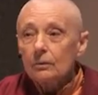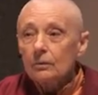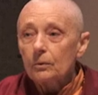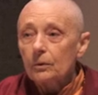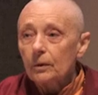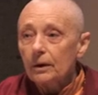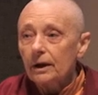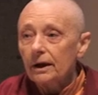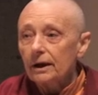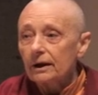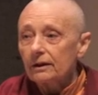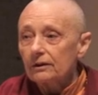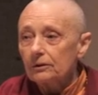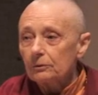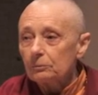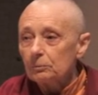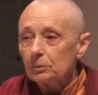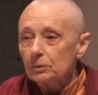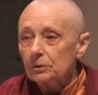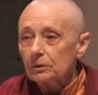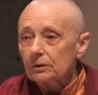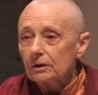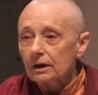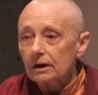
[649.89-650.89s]
where the
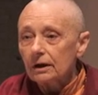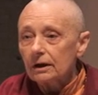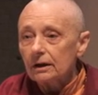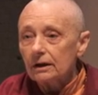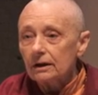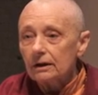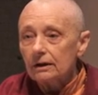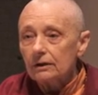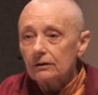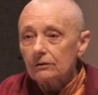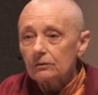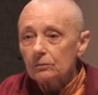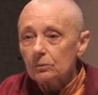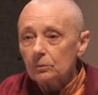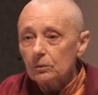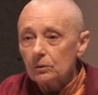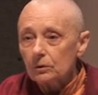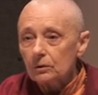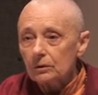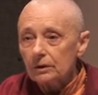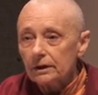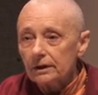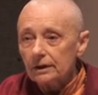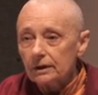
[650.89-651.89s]
Buddha is
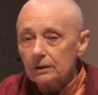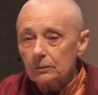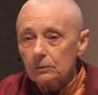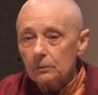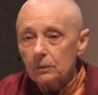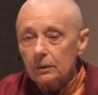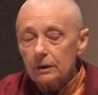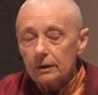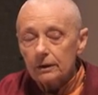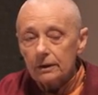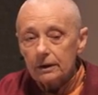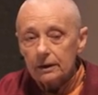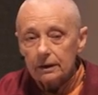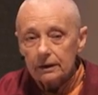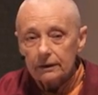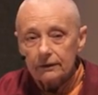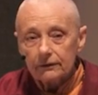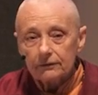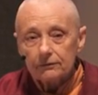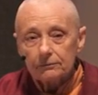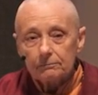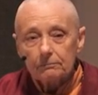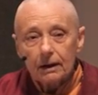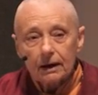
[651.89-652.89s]
walking with
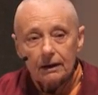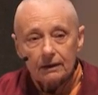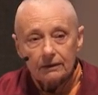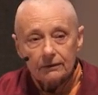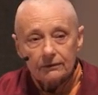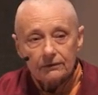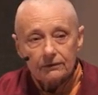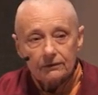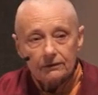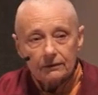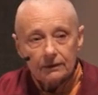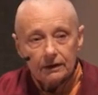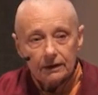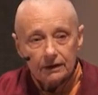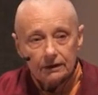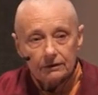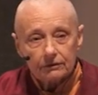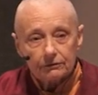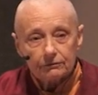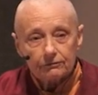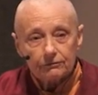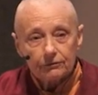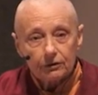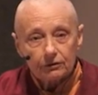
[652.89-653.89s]
his monks in
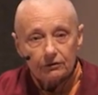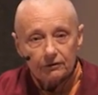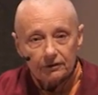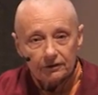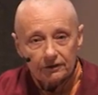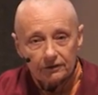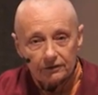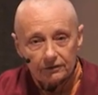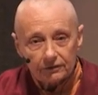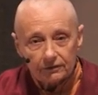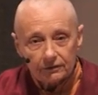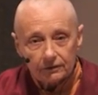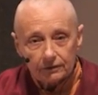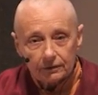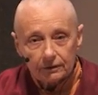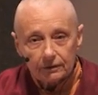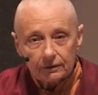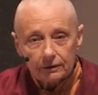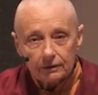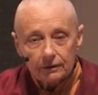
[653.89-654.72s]
a forest,